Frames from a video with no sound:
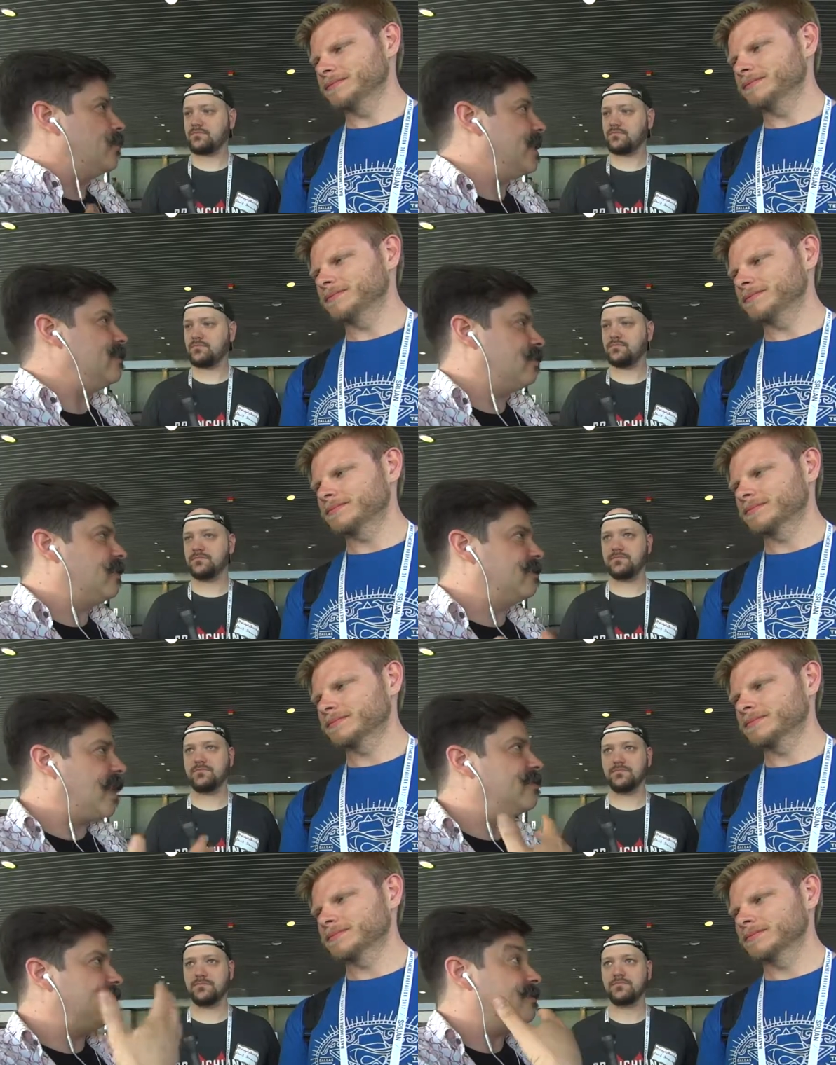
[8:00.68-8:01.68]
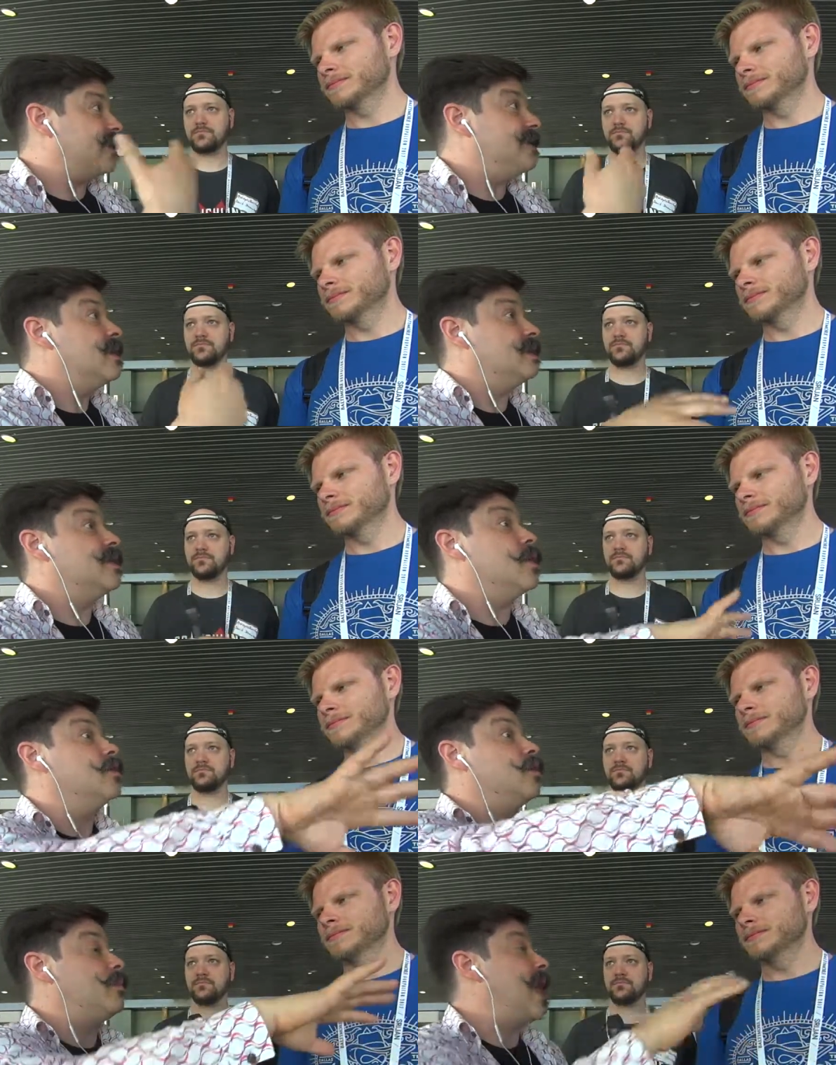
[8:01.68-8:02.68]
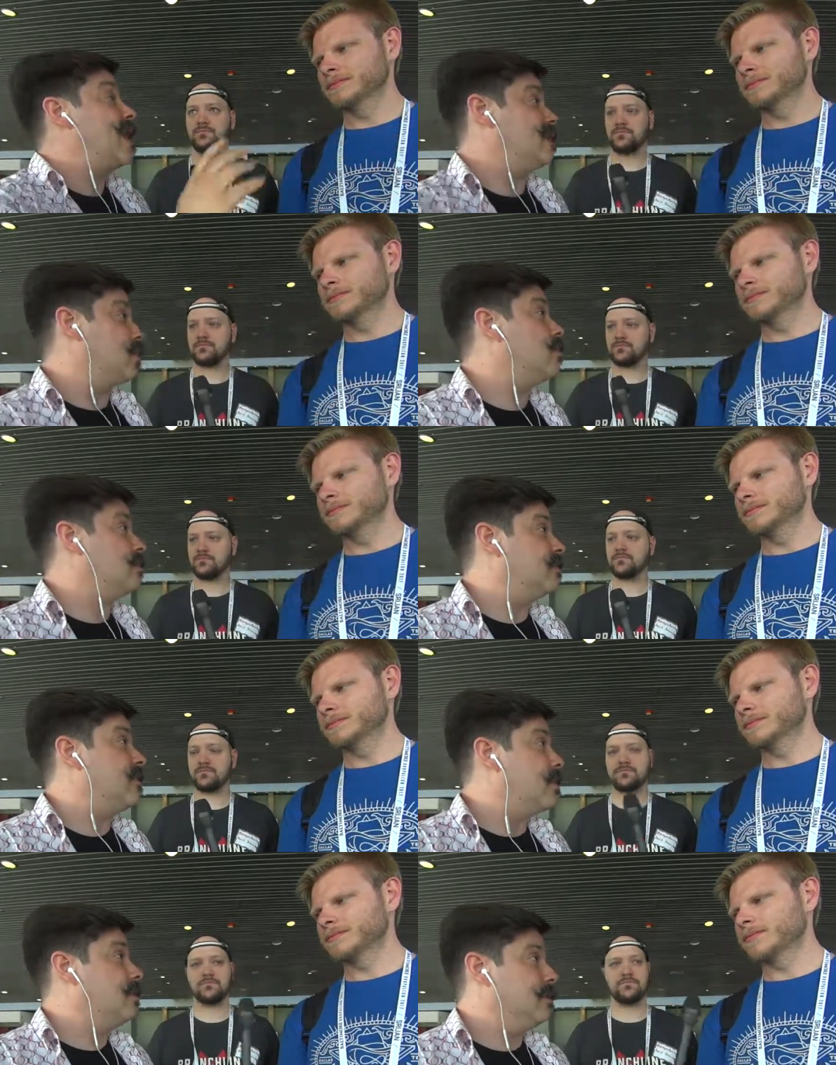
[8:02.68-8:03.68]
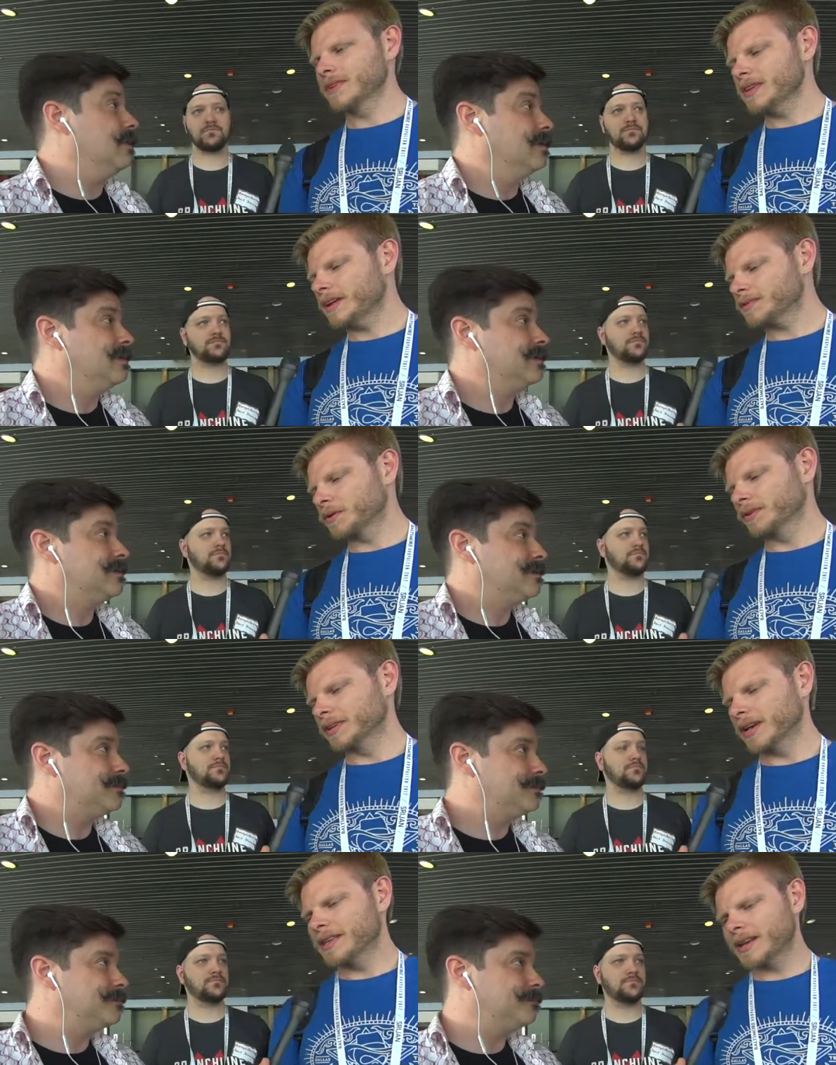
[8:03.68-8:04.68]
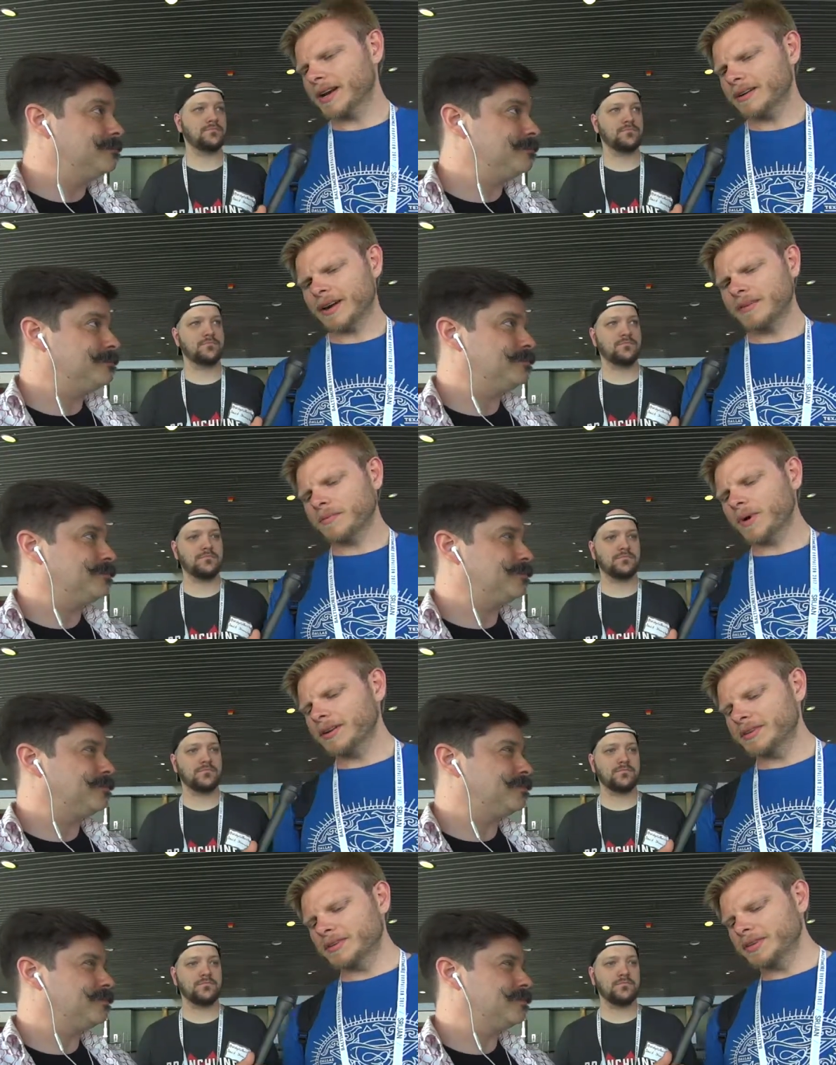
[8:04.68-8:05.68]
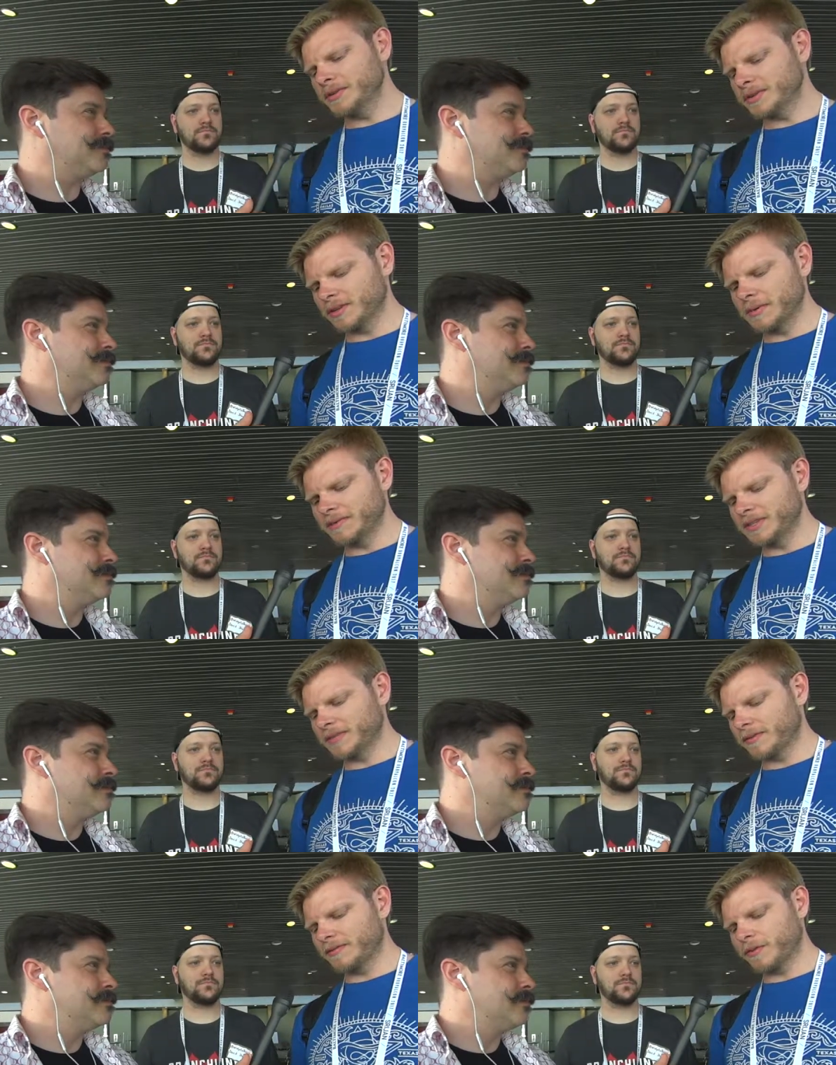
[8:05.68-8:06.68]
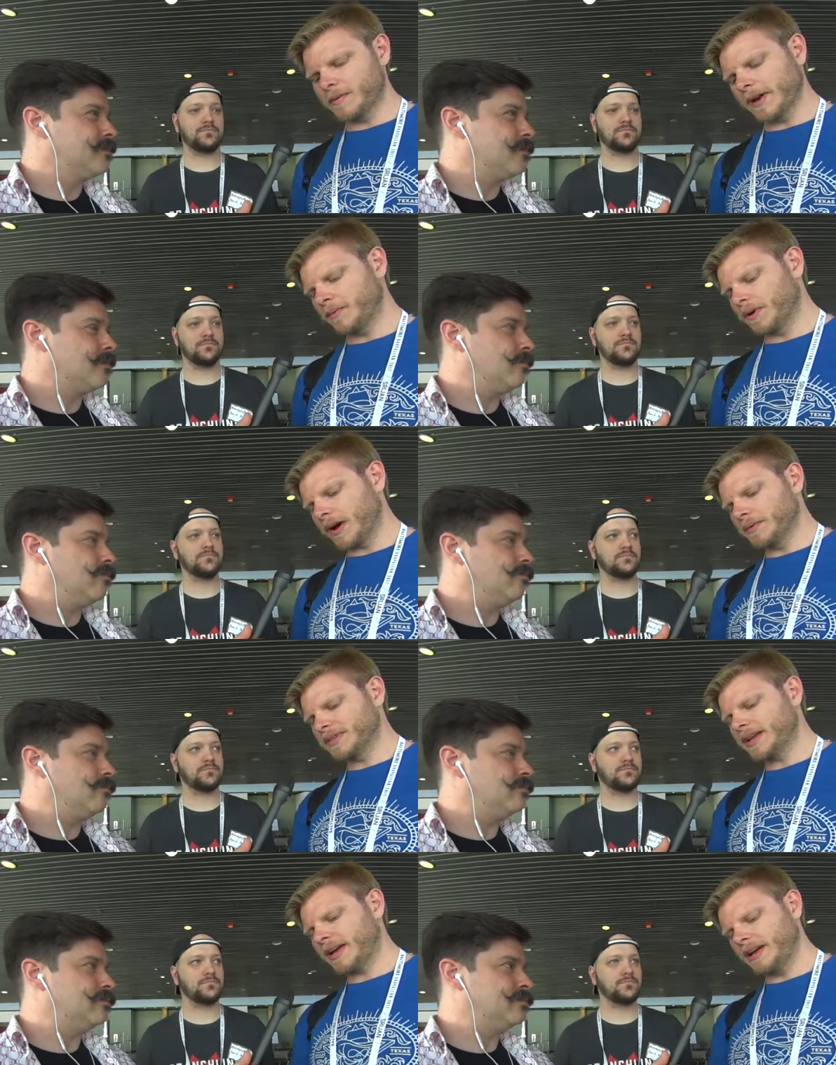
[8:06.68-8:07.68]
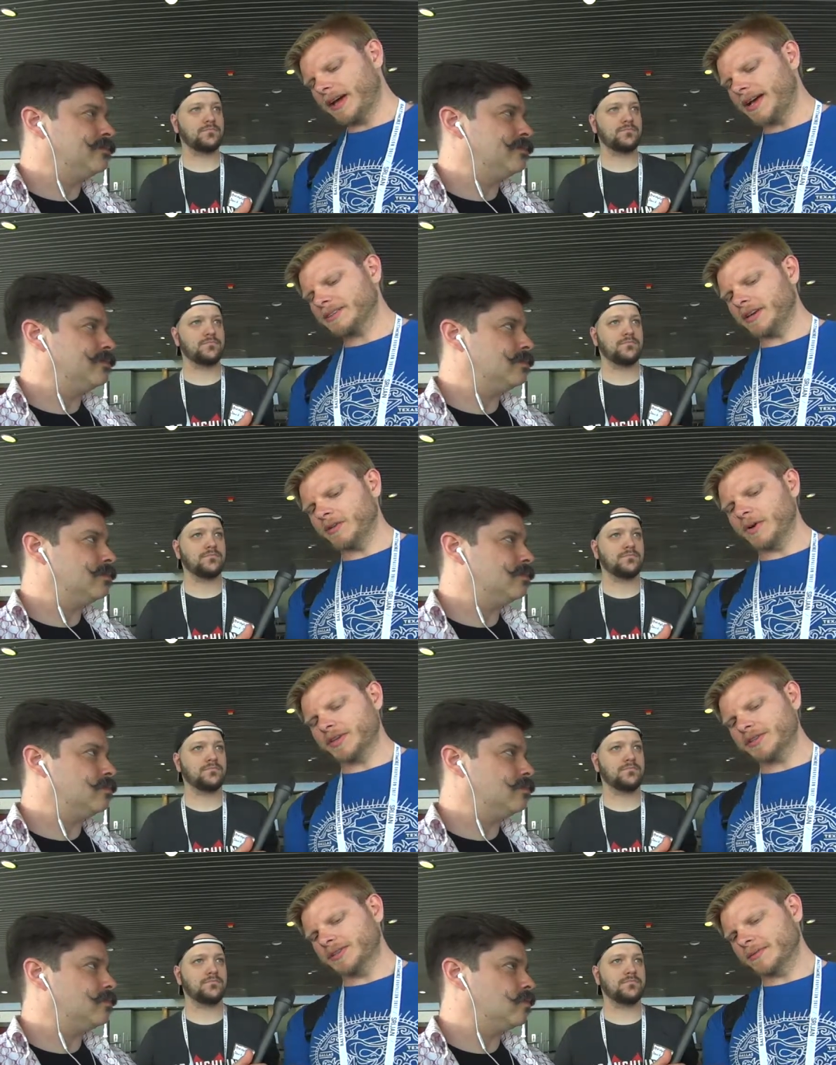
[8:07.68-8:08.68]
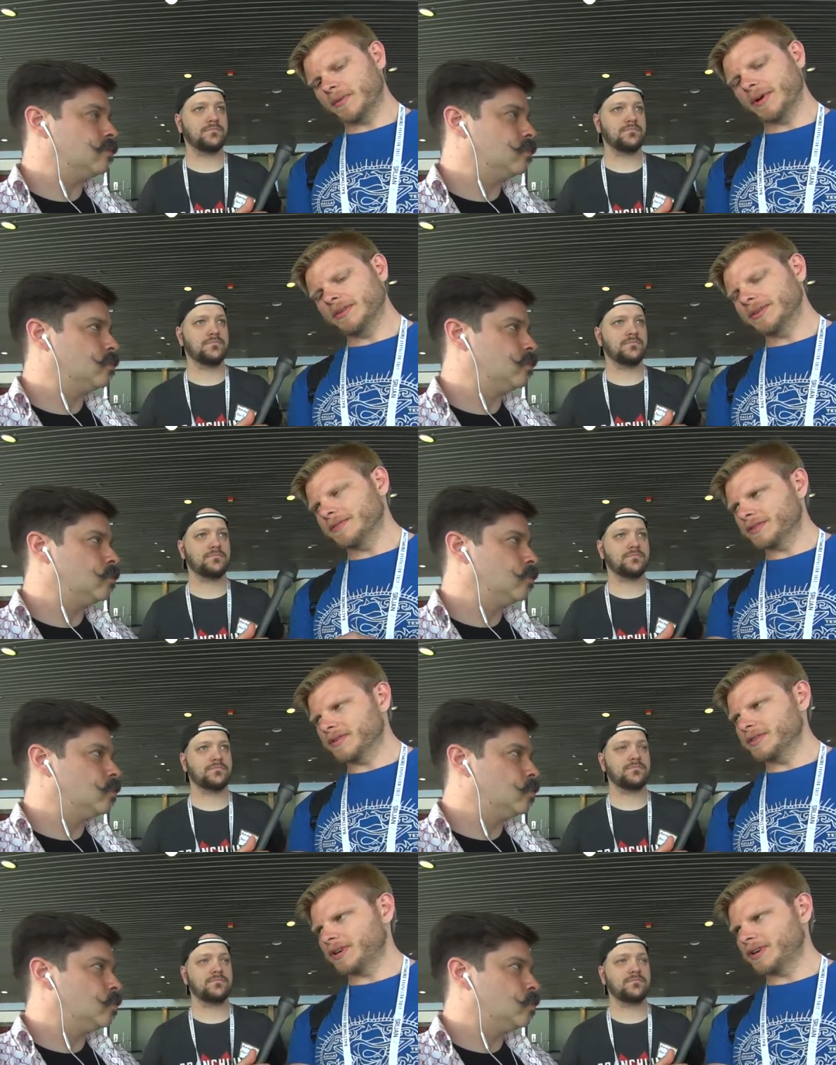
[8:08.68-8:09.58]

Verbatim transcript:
Speaker 1: really interesting to us to see you know a little behind the curtains there
Speaker 2: yeah totally and then i i wanted to use a little bit of a different format where i was uh, asking questions that were relative to certain